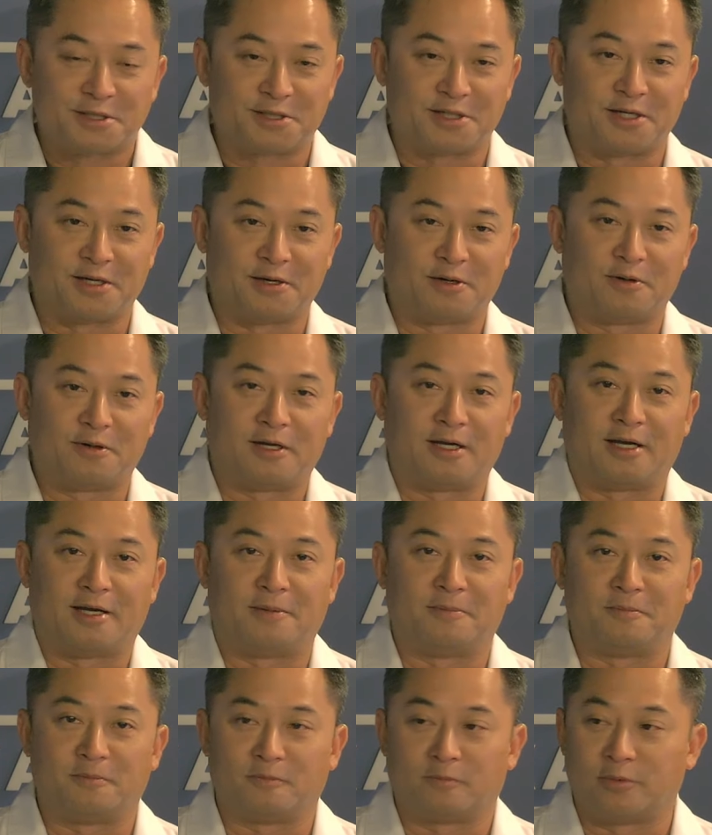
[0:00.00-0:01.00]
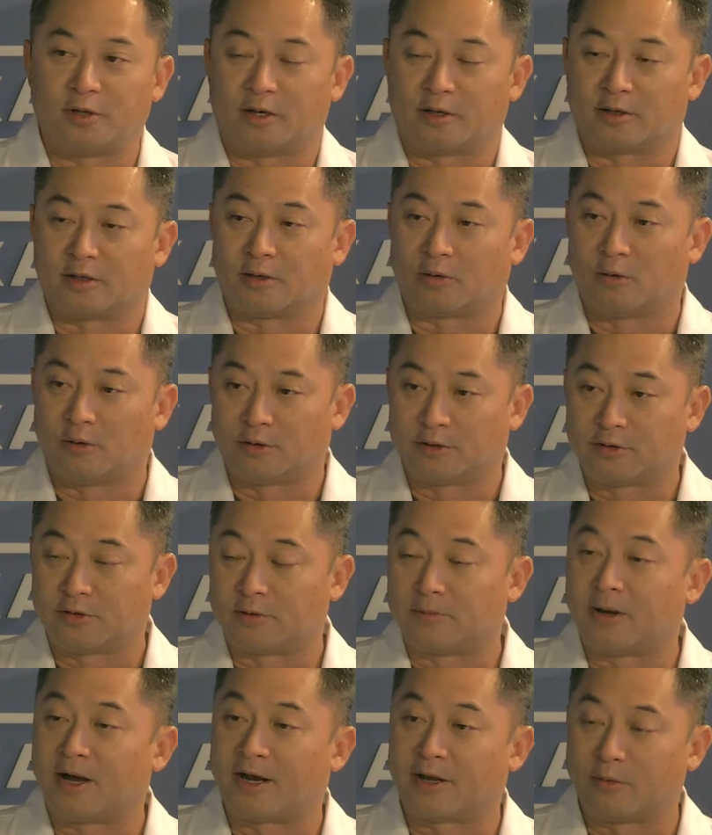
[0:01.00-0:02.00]
So, according to
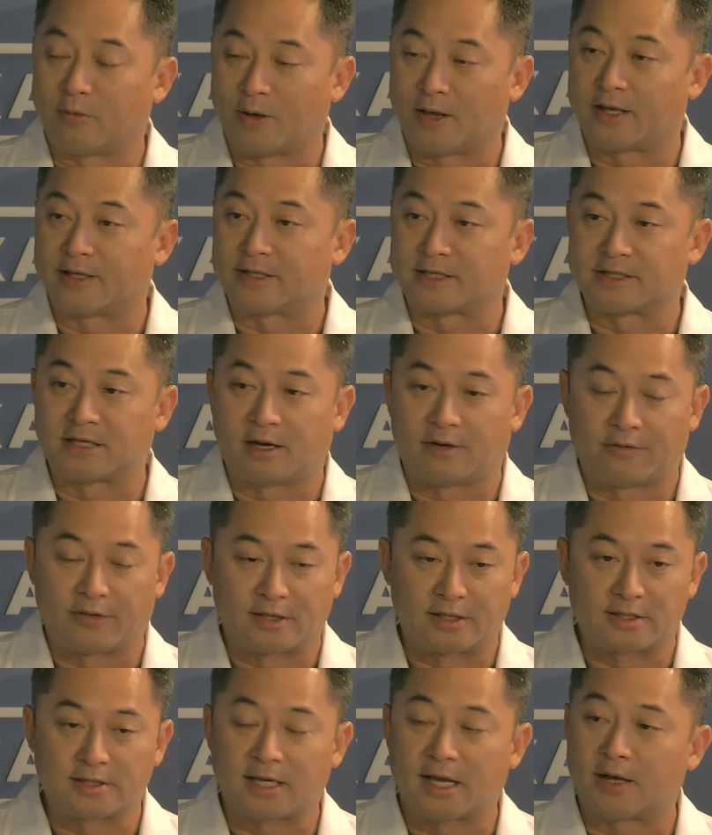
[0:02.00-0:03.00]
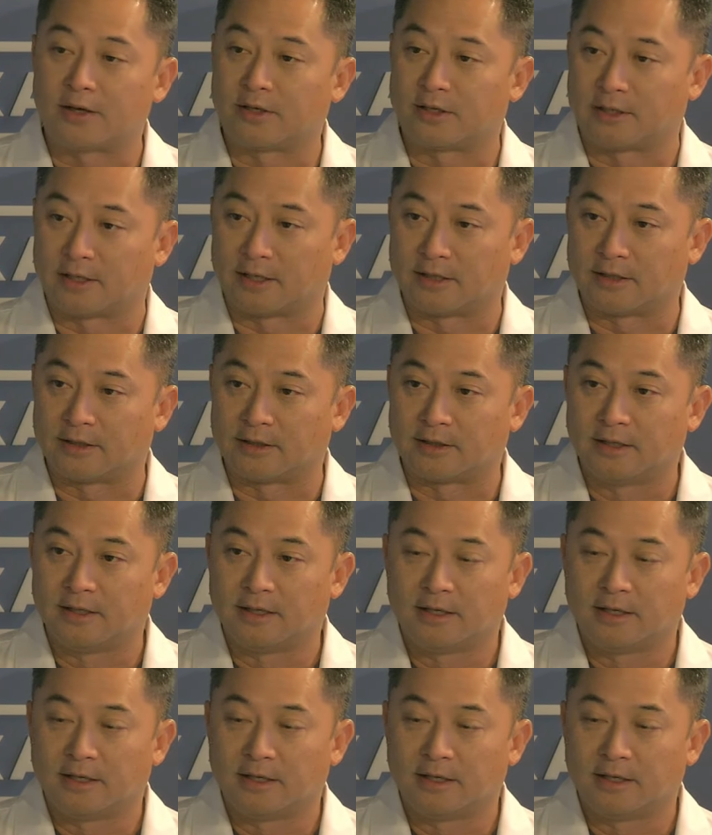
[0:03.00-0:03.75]
your body weight, that's how everything is calculated.